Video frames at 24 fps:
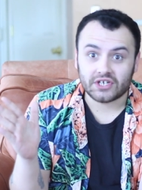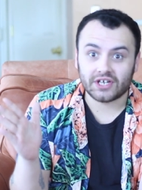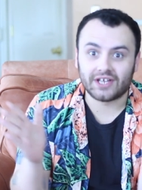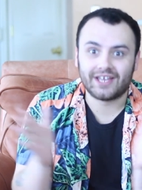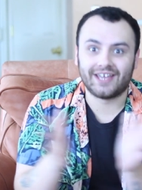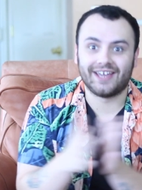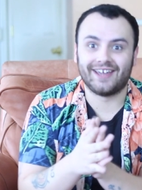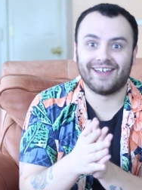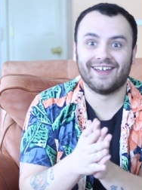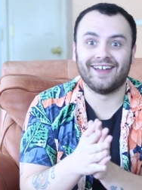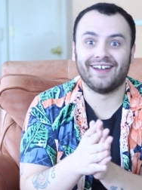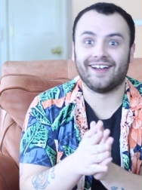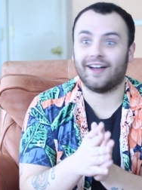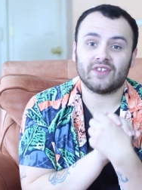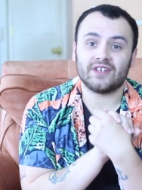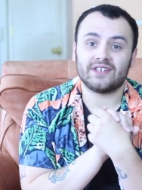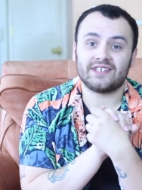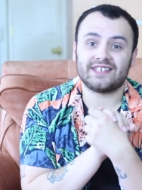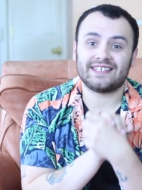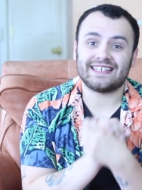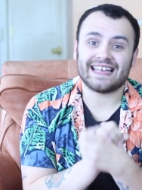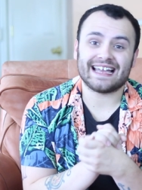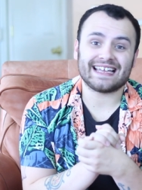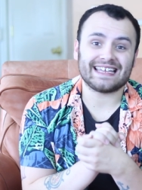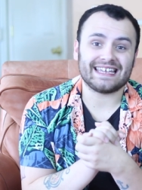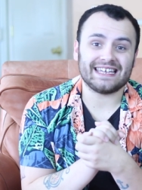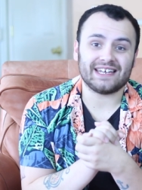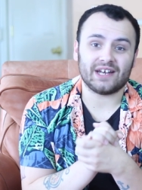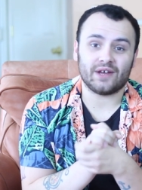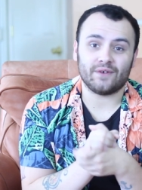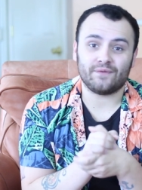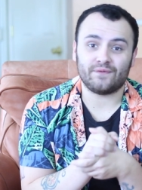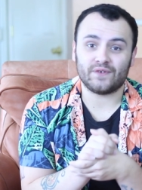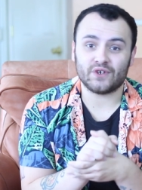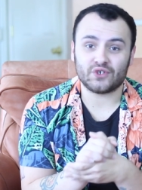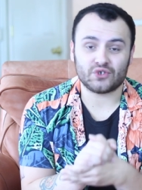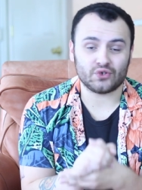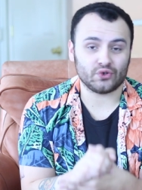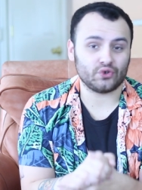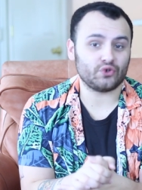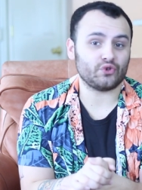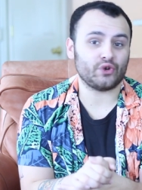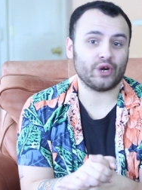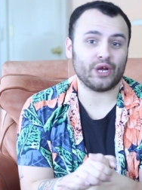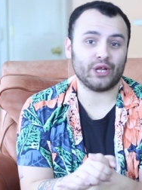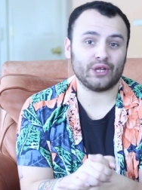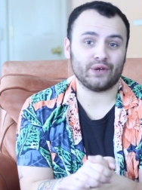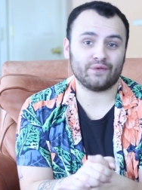The second official
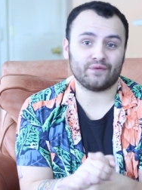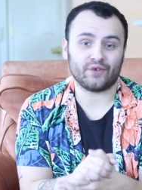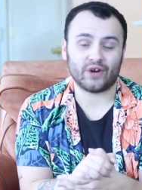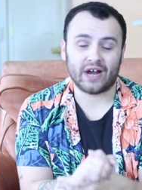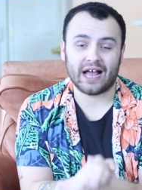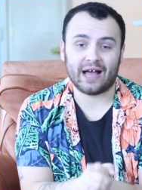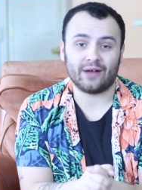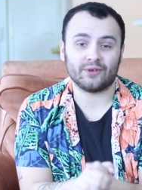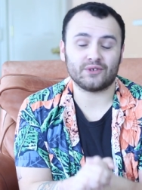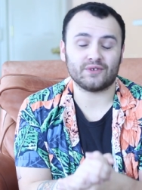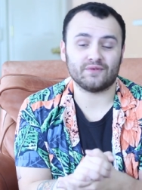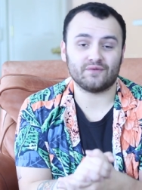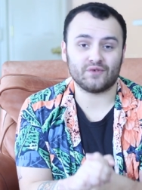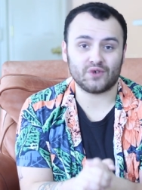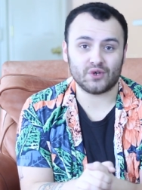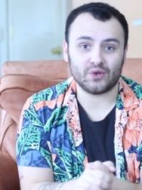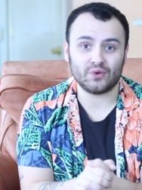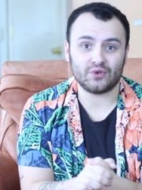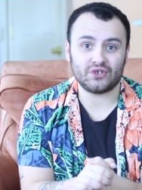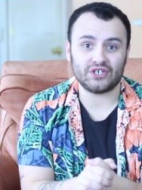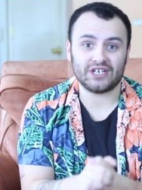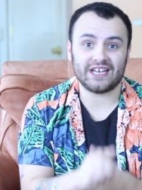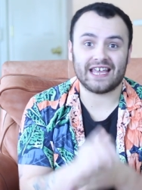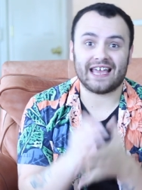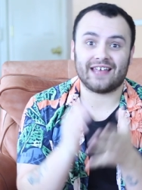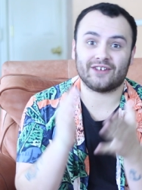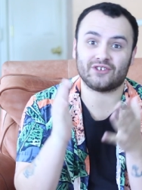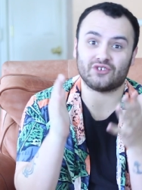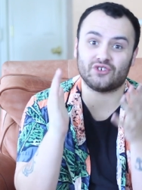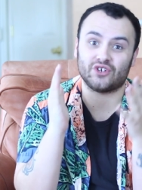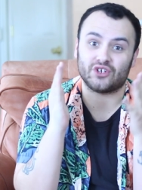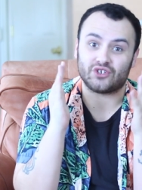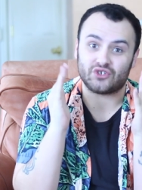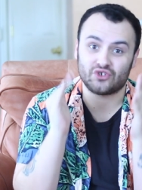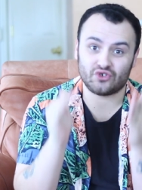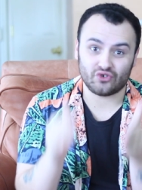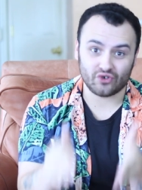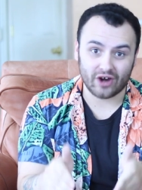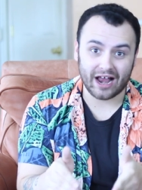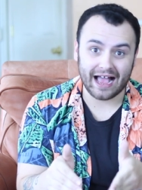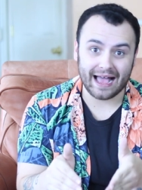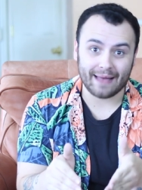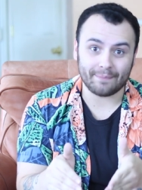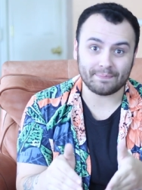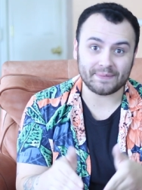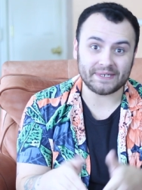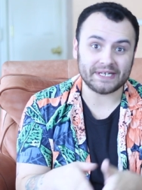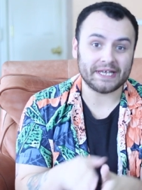trailer for House of Gucci has just
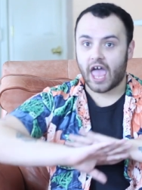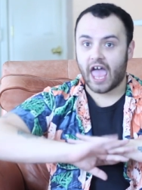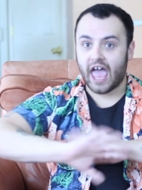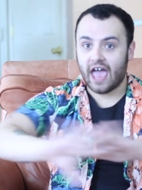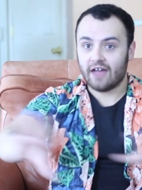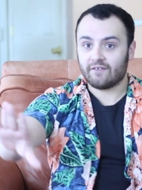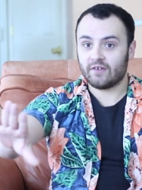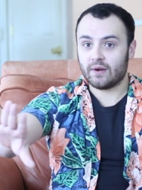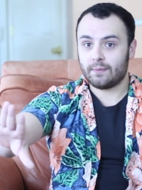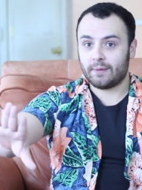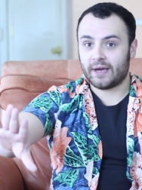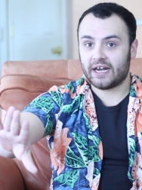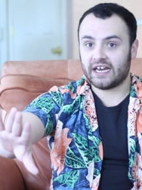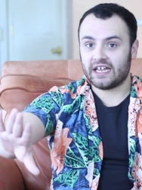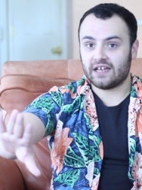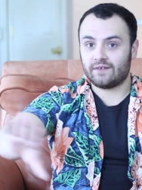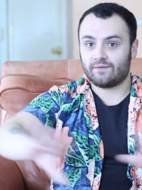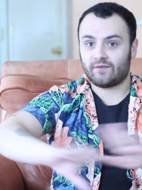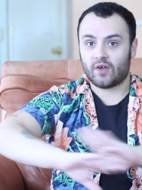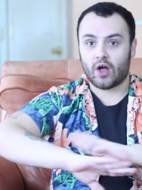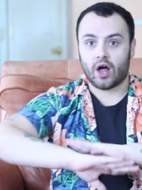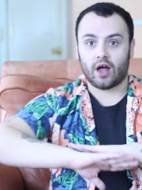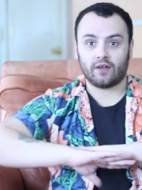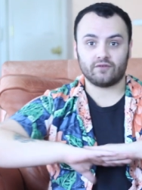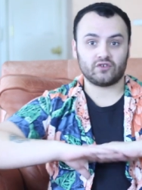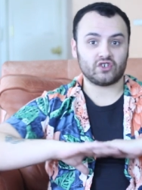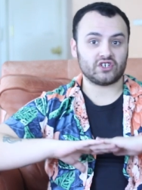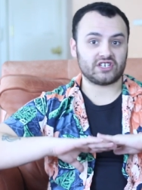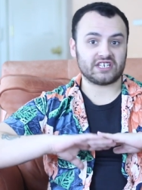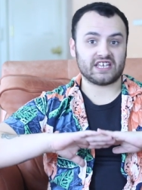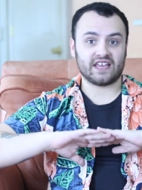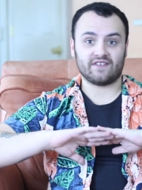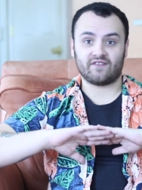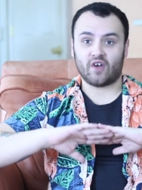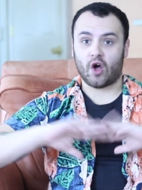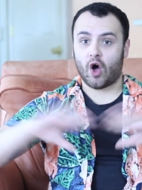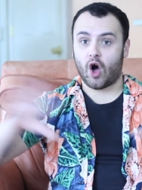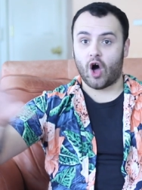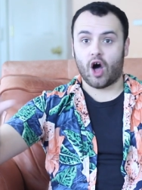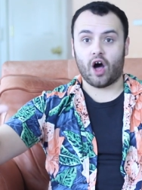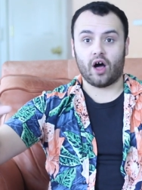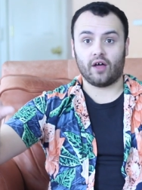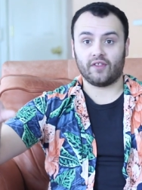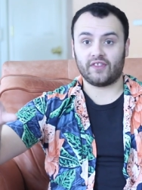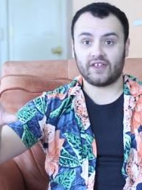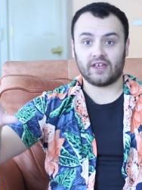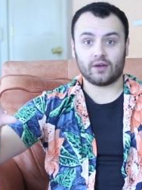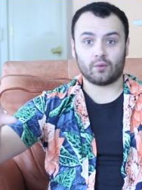dropped. Everybody involved just give
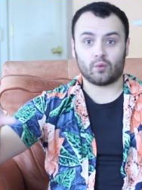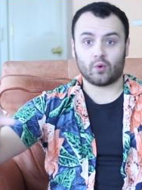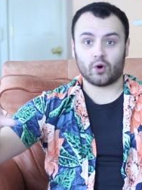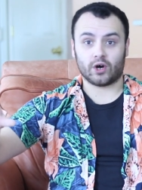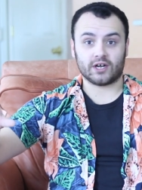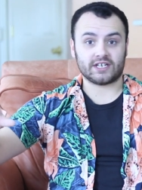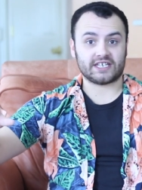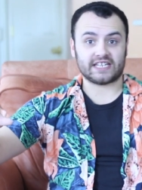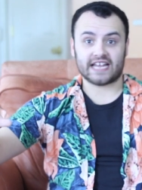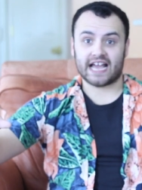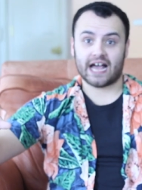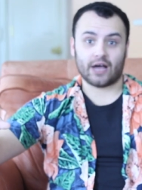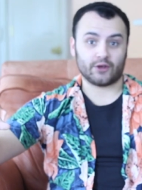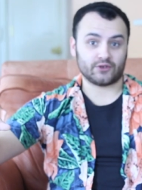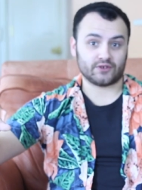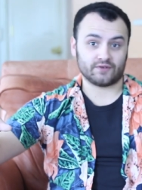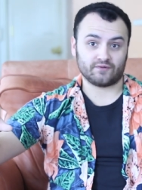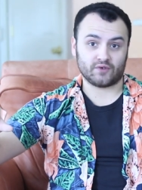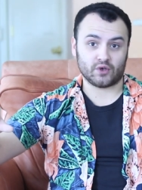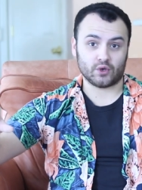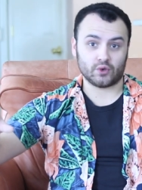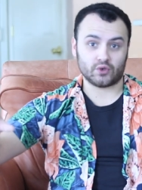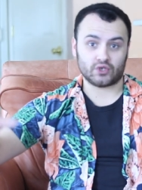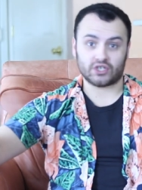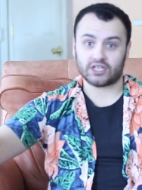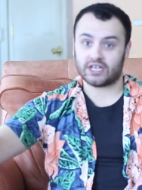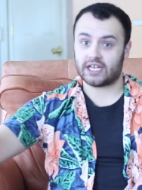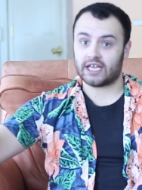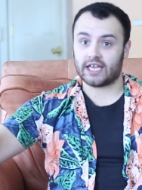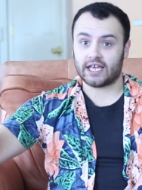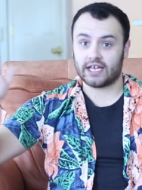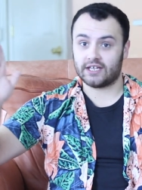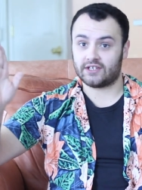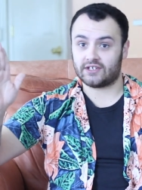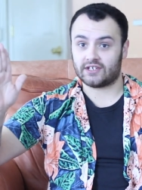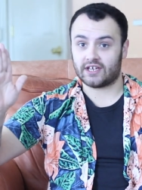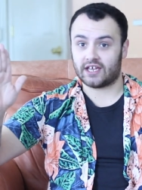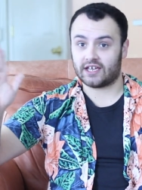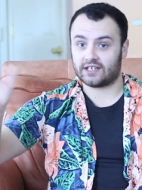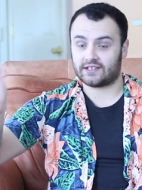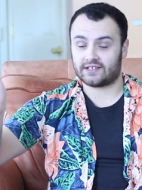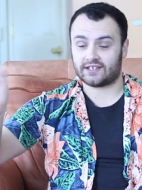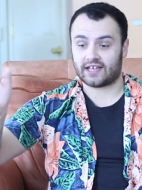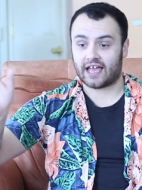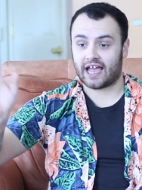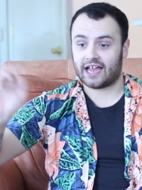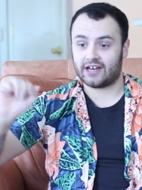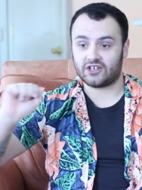all the awards to House of Gucci.
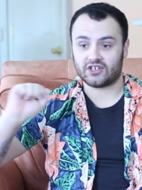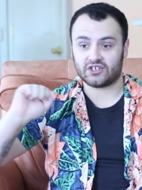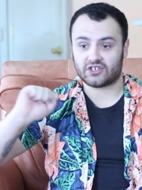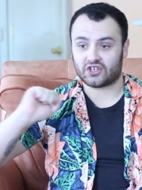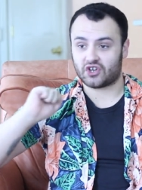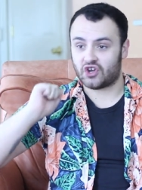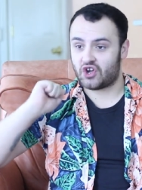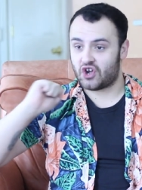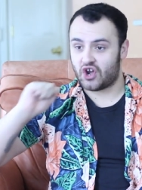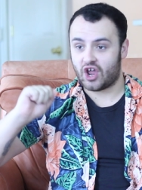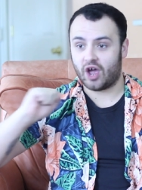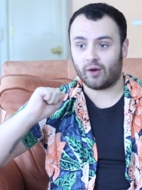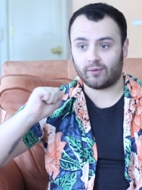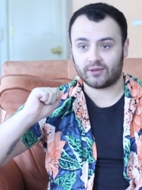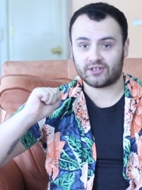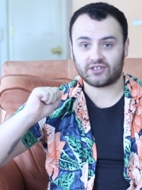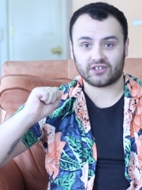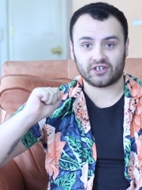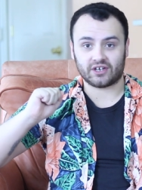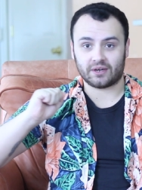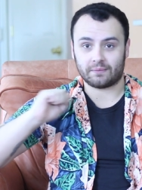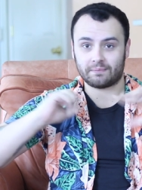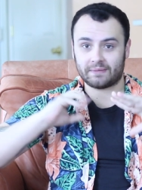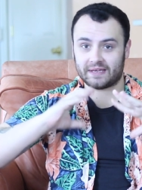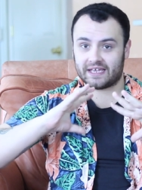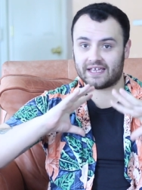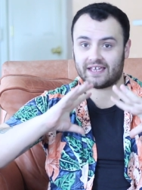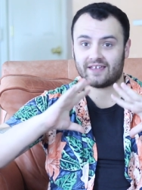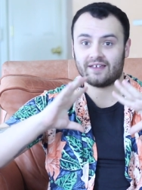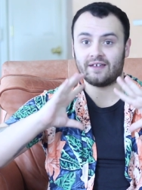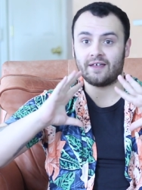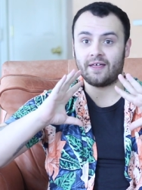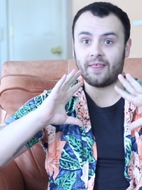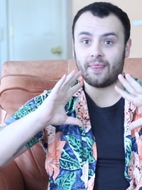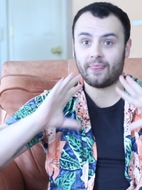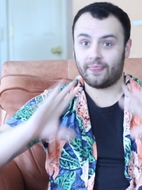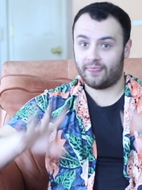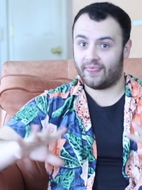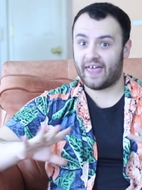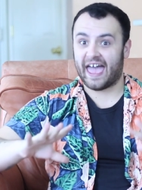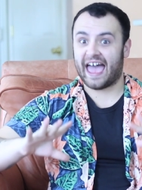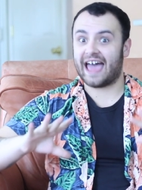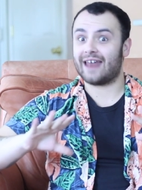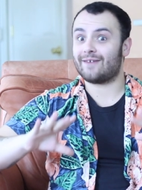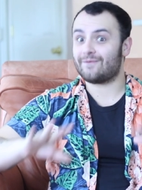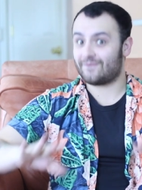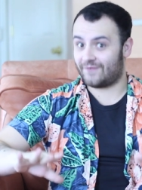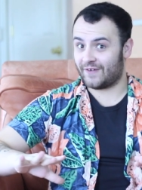I just know it's gonna be
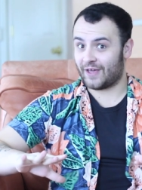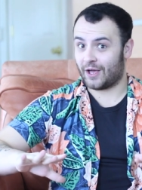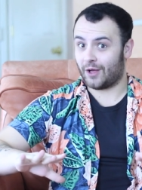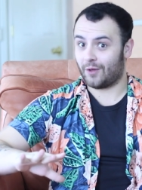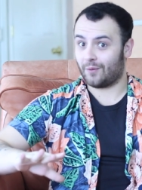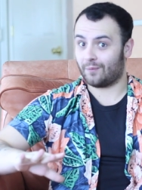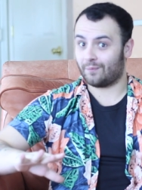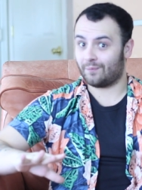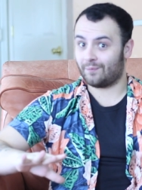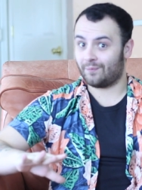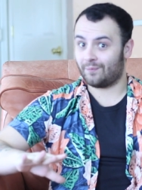that film.